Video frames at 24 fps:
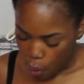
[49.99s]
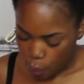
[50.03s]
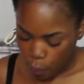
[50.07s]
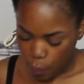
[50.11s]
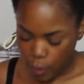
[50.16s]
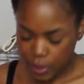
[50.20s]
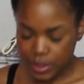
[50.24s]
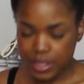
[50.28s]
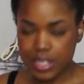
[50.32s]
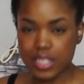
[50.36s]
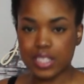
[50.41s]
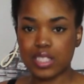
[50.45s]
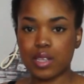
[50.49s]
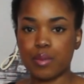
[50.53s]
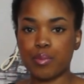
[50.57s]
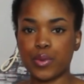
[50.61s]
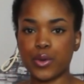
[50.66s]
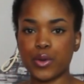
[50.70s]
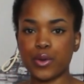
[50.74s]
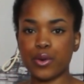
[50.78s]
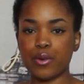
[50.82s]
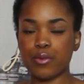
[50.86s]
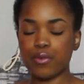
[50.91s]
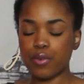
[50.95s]
was this
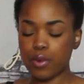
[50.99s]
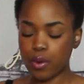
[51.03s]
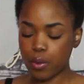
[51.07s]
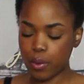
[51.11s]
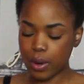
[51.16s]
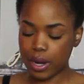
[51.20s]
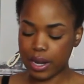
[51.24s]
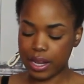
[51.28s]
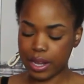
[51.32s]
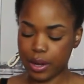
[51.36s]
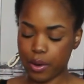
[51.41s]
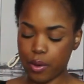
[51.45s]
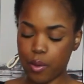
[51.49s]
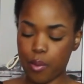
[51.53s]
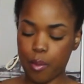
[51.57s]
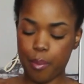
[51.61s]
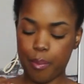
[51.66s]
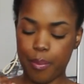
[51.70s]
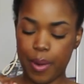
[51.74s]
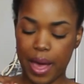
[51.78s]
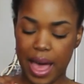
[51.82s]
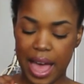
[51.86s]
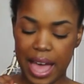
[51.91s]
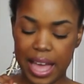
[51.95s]
beautiful little
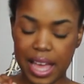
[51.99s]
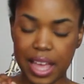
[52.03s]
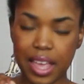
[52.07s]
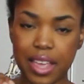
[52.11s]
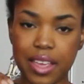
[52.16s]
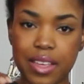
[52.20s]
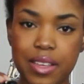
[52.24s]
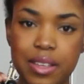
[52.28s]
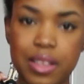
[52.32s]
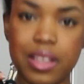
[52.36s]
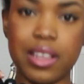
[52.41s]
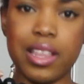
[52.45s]
bag.